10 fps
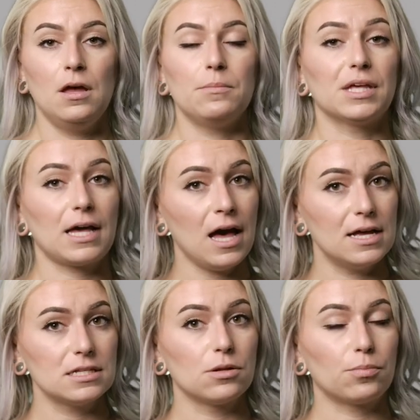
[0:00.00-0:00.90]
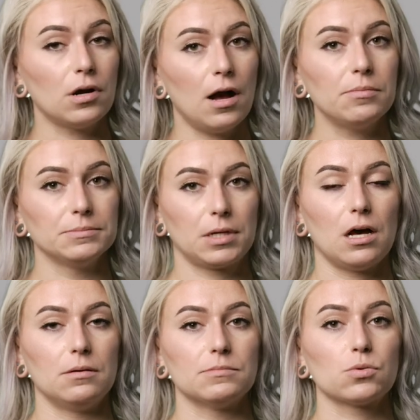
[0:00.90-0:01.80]
Because the problem
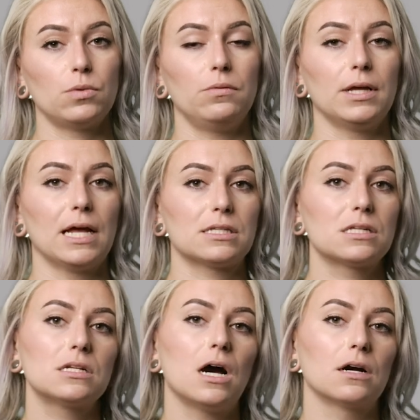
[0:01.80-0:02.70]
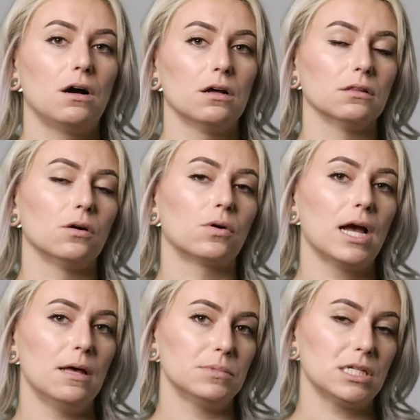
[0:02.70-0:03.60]
comes when we get stuck on
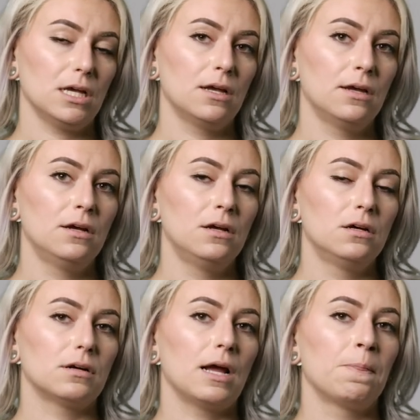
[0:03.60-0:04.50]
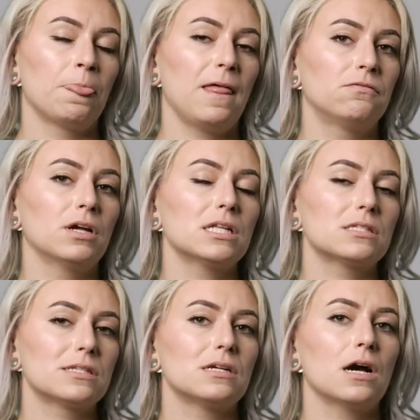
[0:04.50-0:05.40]
lower empty, right? If we
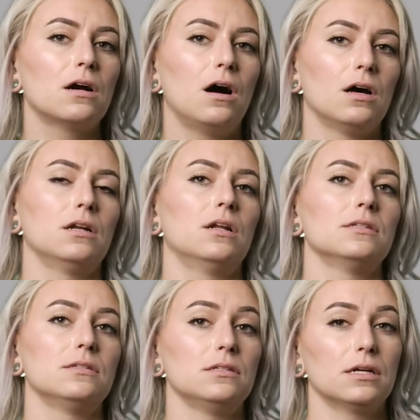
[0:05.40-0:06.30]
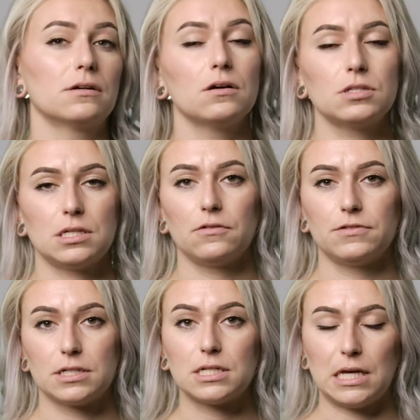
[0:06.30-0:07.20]
get stuck on zero
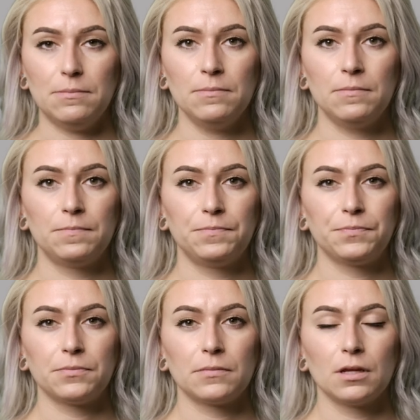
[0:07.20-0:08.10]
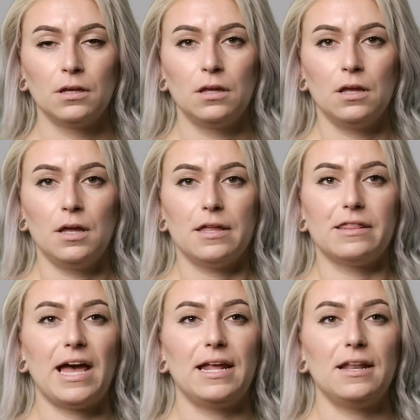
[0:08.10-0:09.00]
self-esteem,
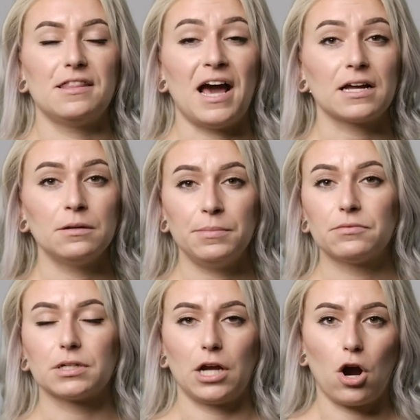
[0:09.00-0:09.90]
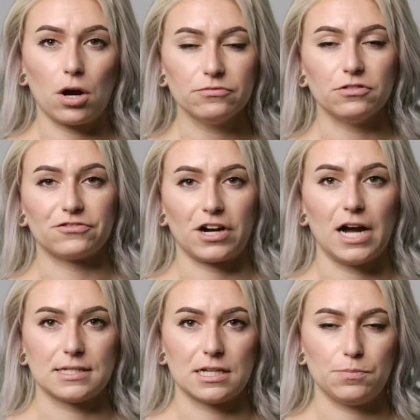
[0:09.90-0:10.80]
then that can be really harmful for
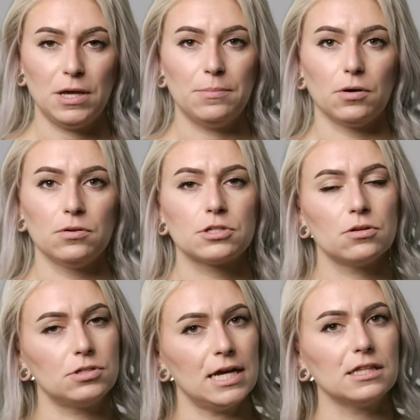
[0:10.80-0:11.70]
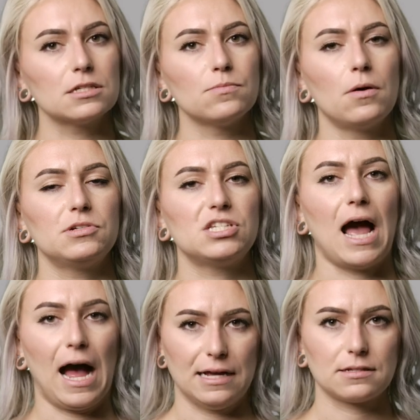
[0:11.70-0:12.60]
us as people. So take this moment to
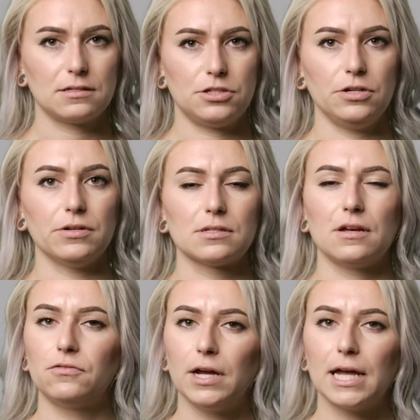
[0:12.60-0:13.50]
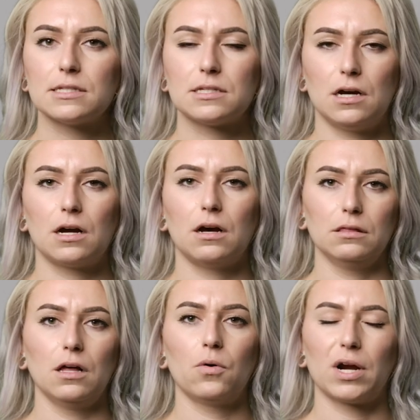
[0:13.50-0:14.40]
ask students, if we get stuck
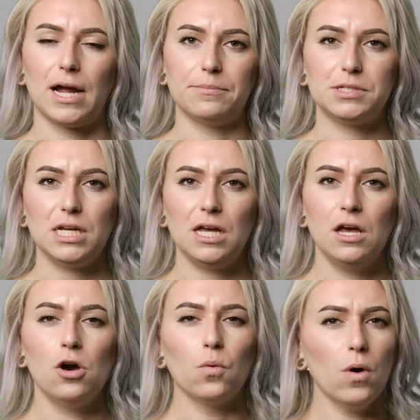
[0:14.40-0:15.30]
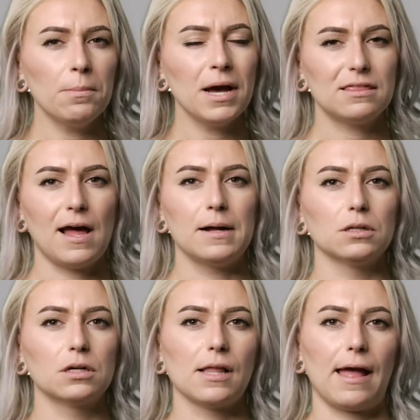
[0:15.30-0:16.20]
on lower empty, what might that
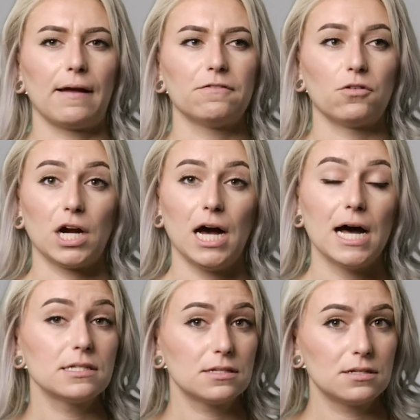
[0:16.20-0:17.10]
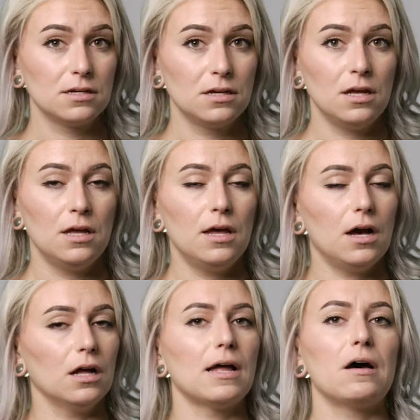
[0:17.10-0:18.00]
look like for us?
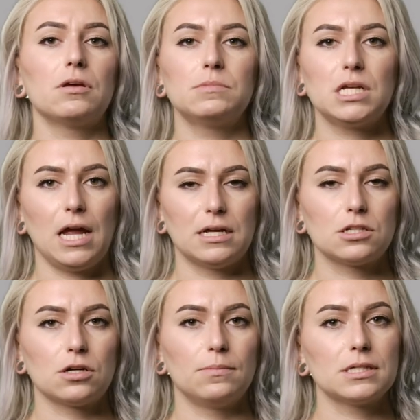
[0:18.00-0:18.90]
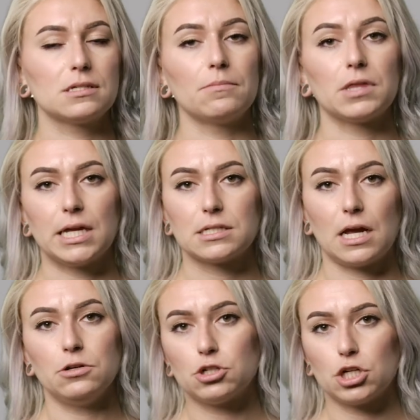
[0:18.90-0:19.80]
Allow them to answer, but some things
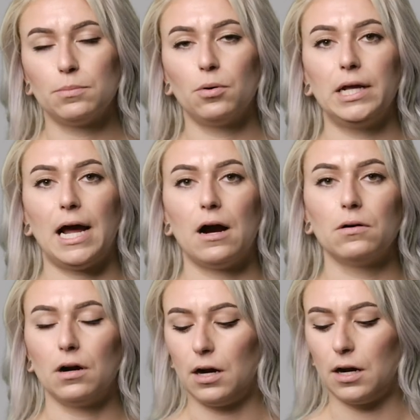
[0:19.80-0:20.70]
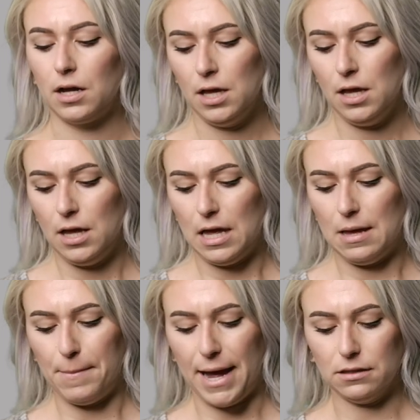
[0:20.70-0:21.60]
that you should point out are,
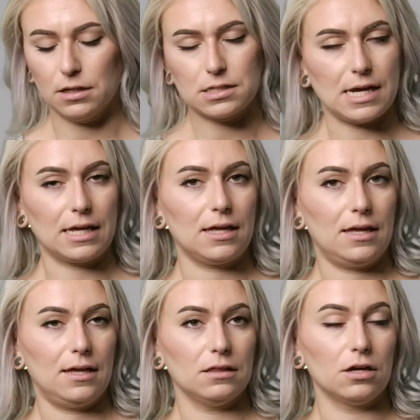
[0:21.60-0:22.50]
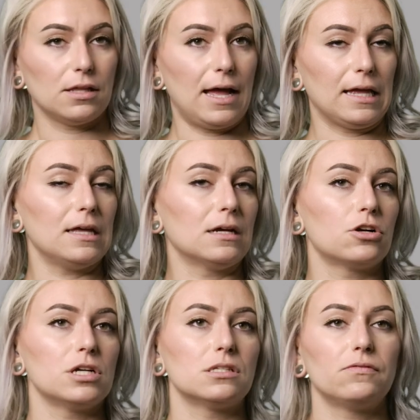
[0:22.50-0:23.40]
it might look like
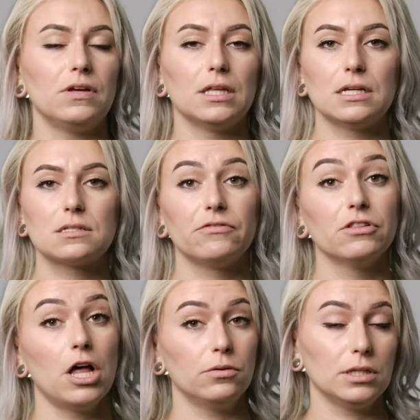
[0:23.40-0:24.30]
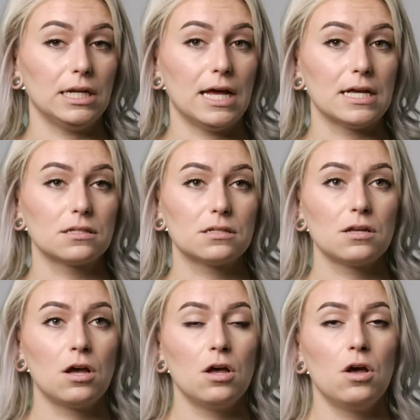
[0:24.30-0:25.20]
increased feelings of
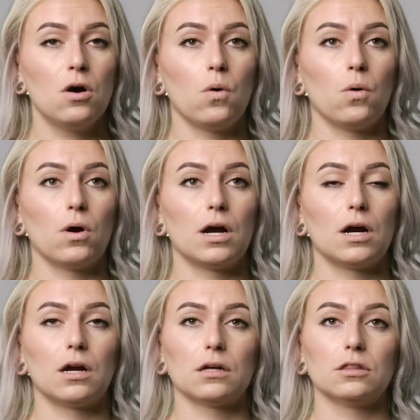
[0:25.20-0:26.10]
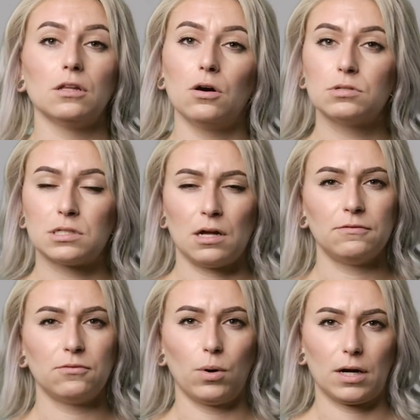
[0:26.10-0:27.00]
loneliness, or low
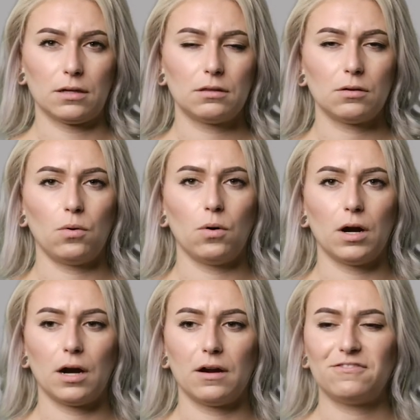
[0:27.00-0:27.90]
self-worth, or